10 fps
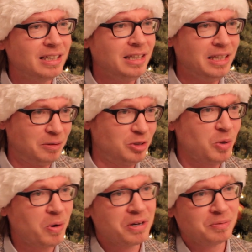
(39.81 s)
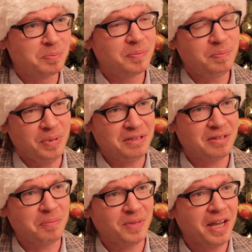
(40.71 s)
The tortoise beats
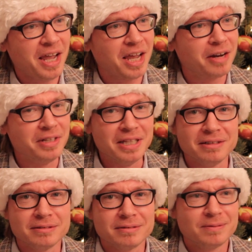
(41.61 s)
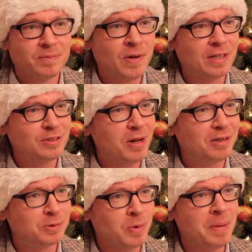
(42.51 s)
up the hare and then fucks all
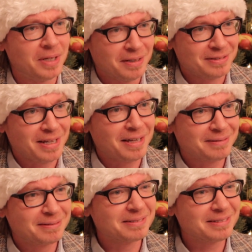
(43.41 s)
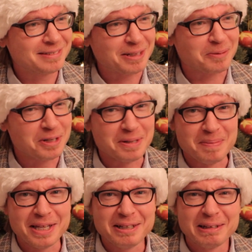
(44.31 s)
his women. Is that the one you
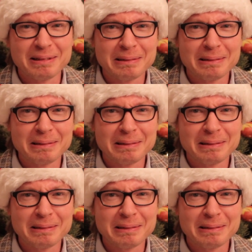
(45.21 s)
mean?